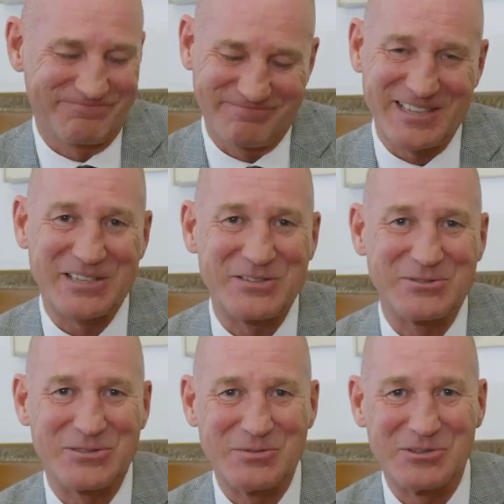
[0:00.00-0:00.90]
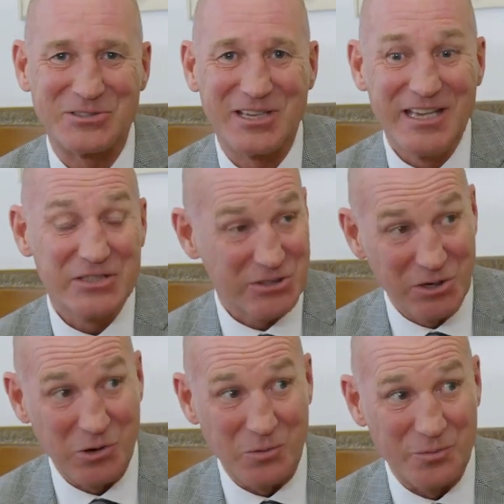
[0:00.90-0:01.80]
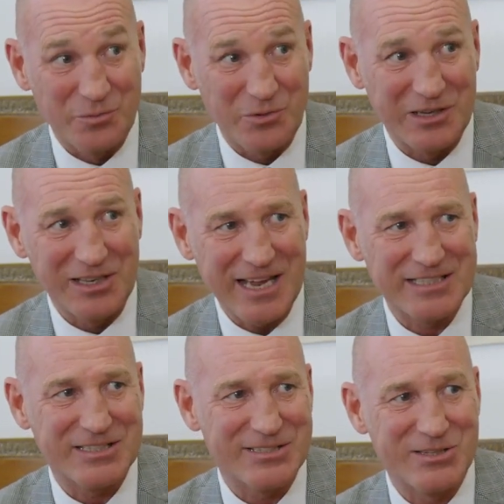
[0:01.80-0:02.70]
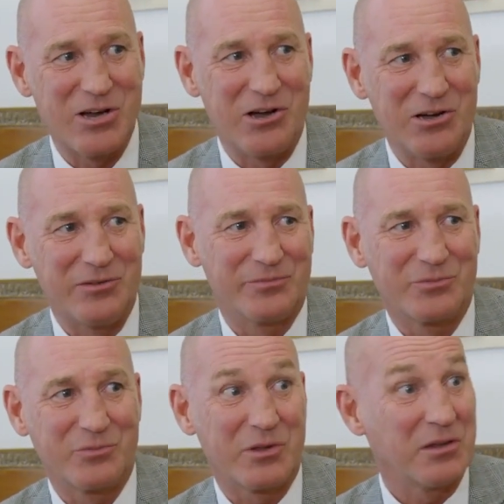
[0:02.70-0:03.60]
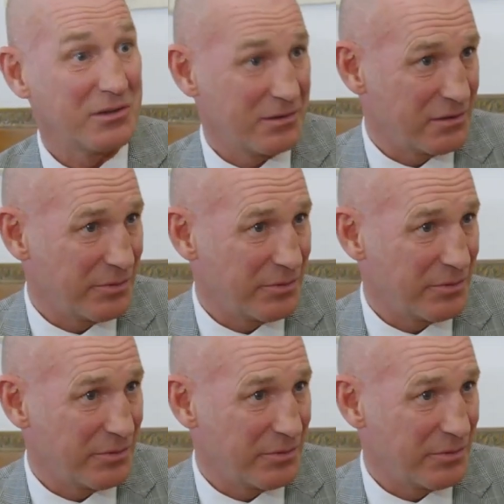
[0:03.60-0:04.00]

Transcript: Thank you so much. So, I'd like to start at